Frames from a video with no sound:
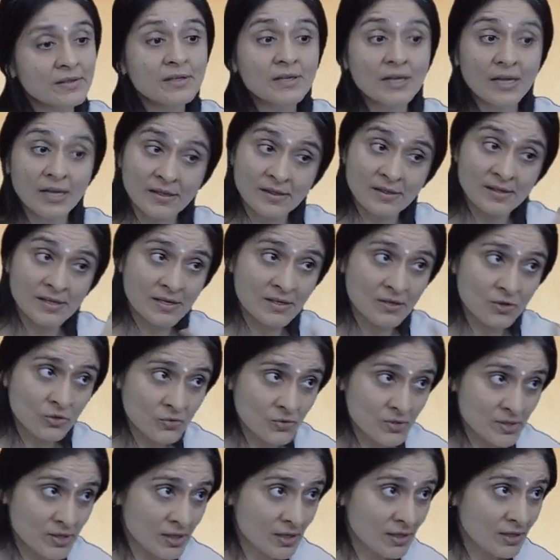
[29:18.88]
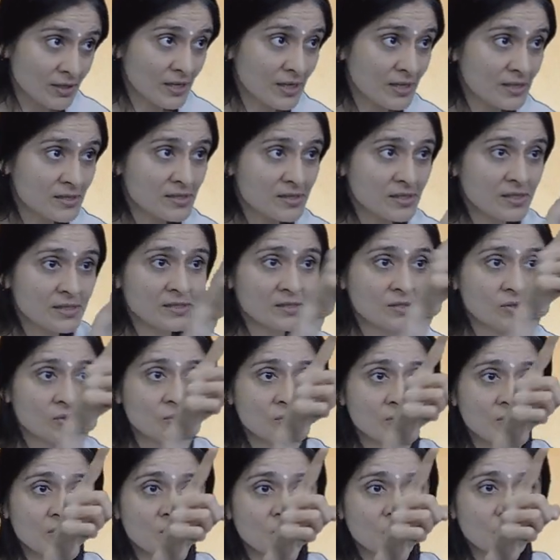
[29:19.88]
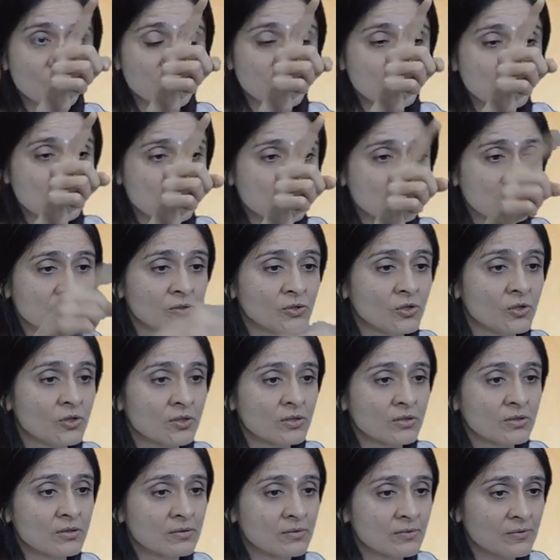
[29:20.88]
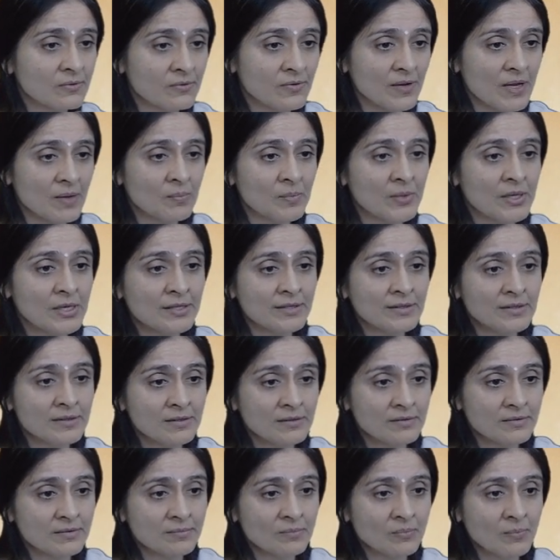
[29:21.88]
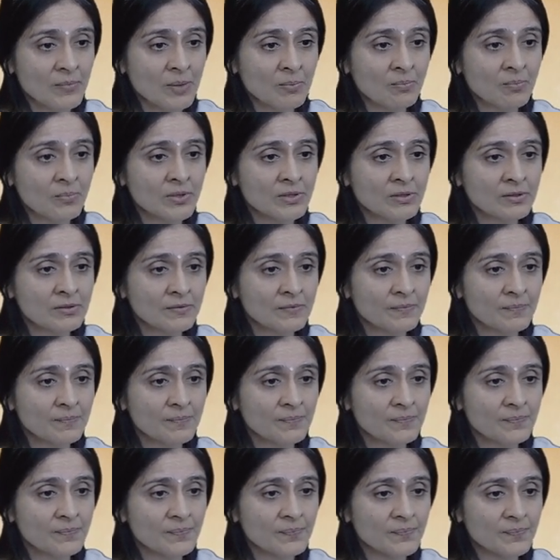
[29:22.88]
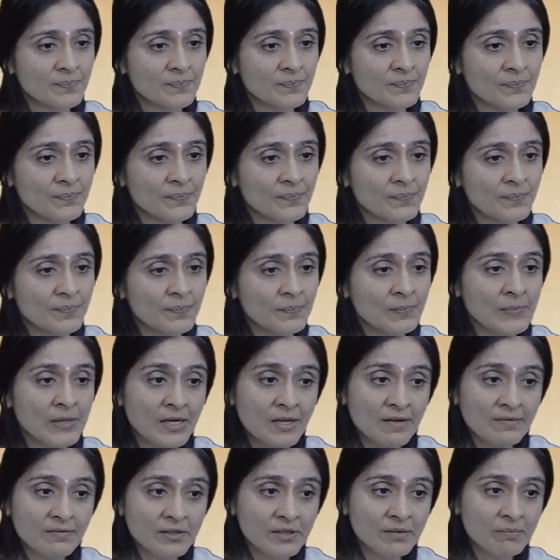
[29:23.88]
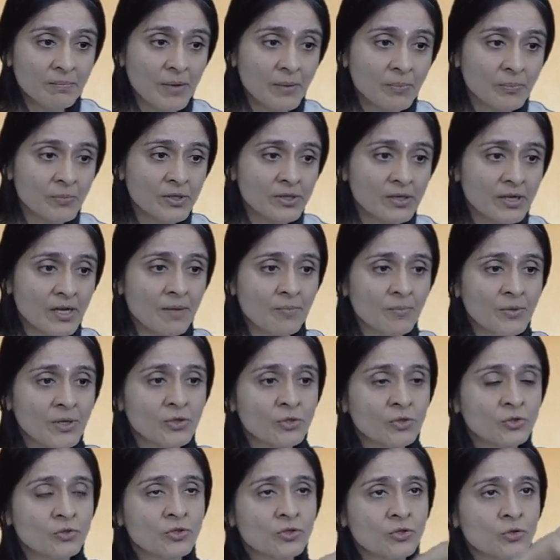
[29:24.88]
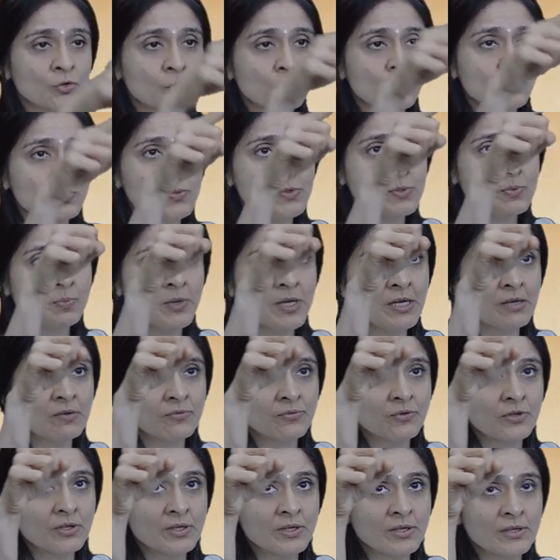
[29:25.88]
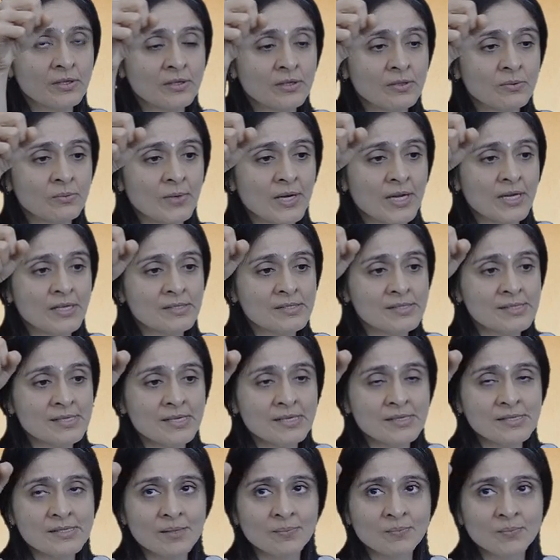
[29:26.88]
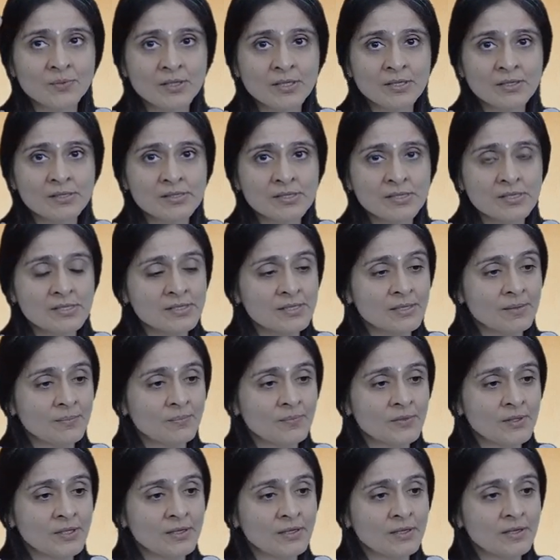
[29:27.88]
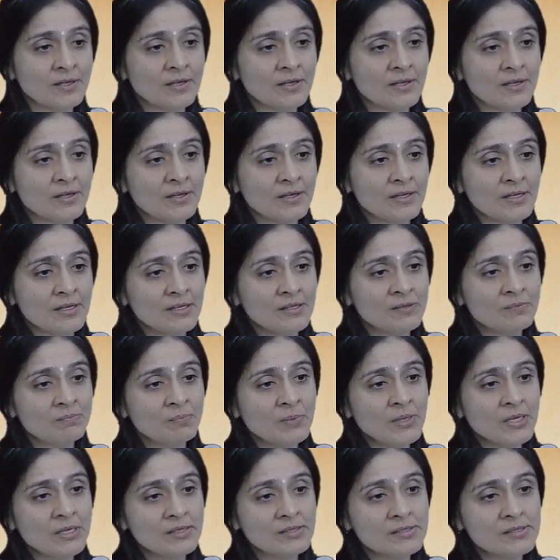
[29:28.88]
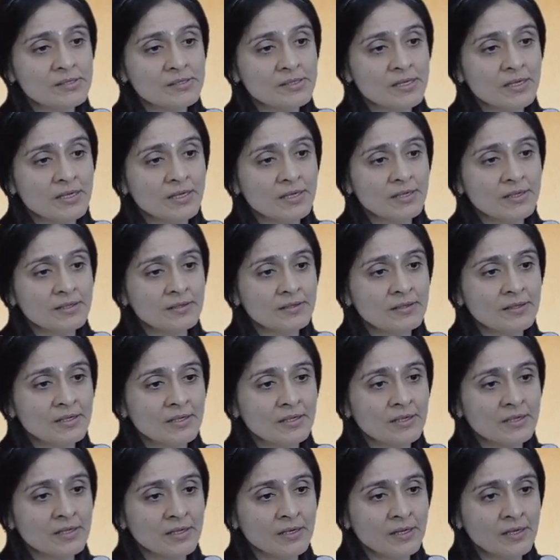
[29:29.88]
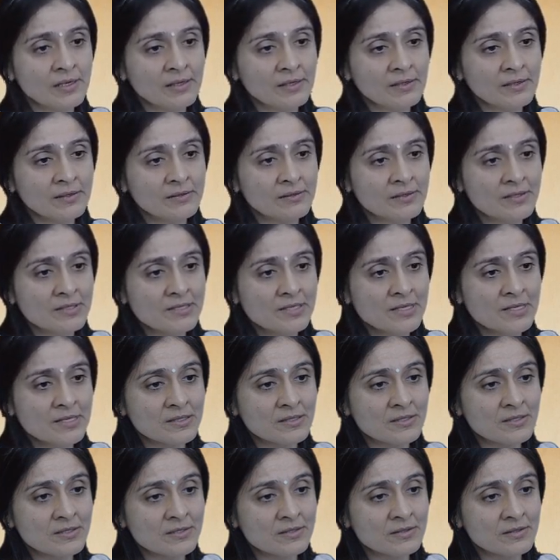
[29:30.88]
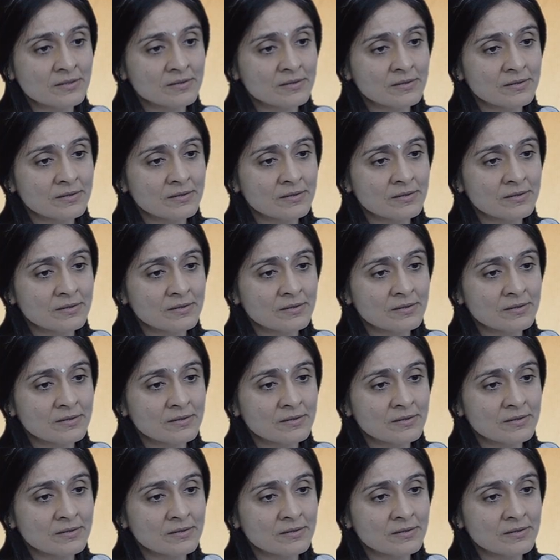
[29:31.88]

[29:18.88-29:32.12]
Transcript: And then you see arisings, you see a person, your family member, beloved member come into the room, speak for a little while, say something. It peaks and then he recedes.